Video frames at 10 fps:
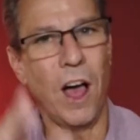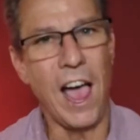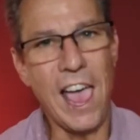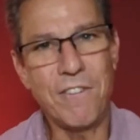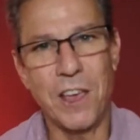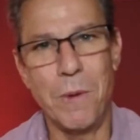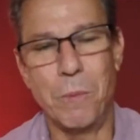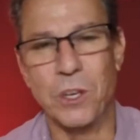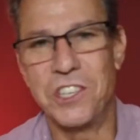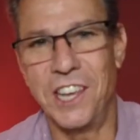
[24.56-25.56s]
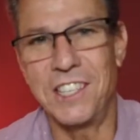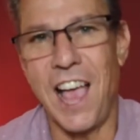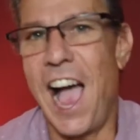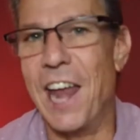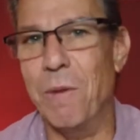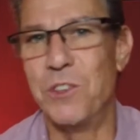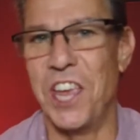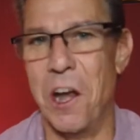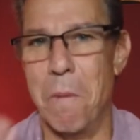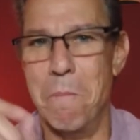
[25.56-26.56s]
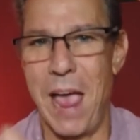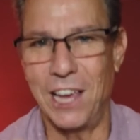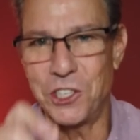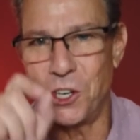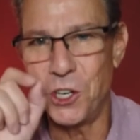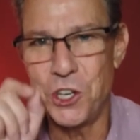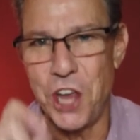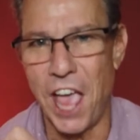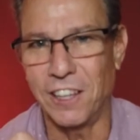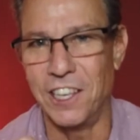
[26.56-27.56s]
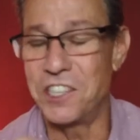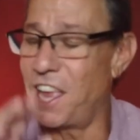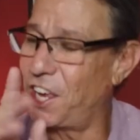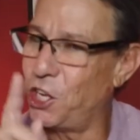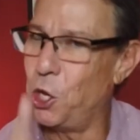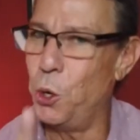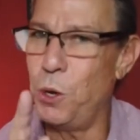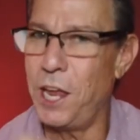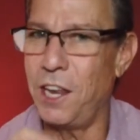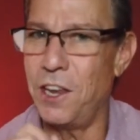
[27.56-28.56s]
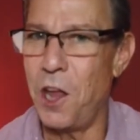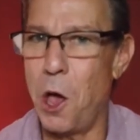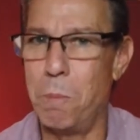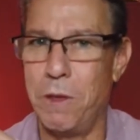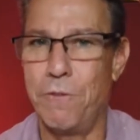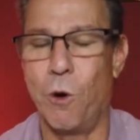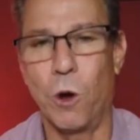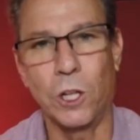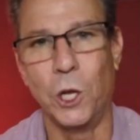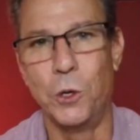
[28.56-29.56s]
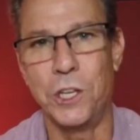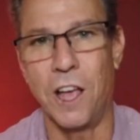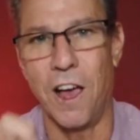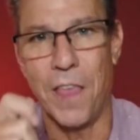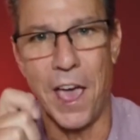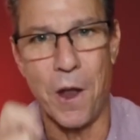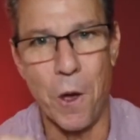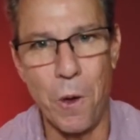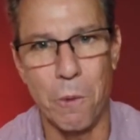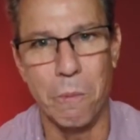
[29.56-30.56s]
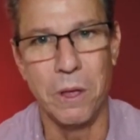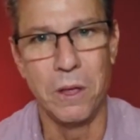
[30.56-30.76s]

Well, I have come up with 6 items in a master checklist that you need to know before closing on that home.